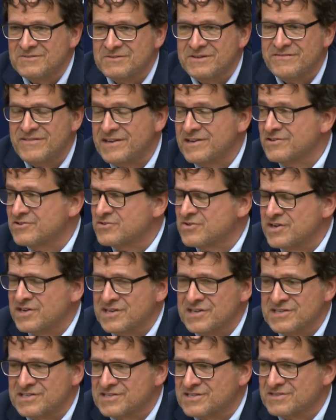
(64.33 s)
We've had
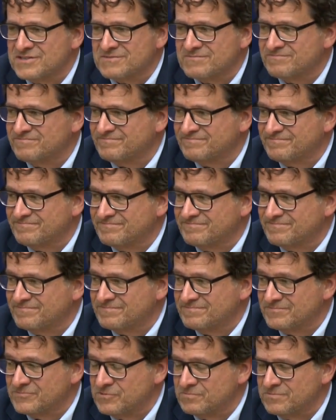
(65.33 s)
entreaties,
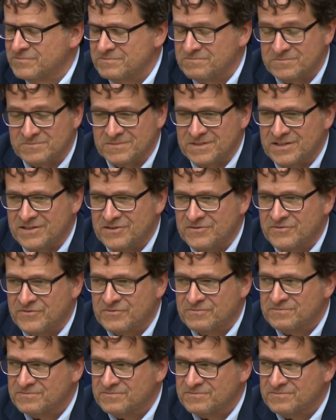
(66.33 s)
you know,